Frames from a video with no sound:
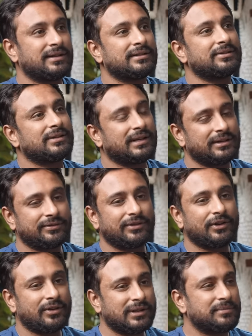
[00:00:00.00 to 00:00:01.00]
So that is where
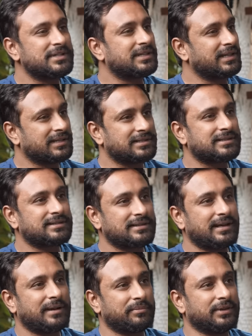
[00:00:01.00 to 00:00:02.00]
all the mistakes
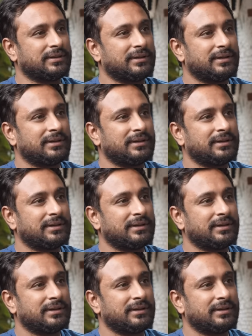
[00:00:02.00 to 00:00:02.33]
happen.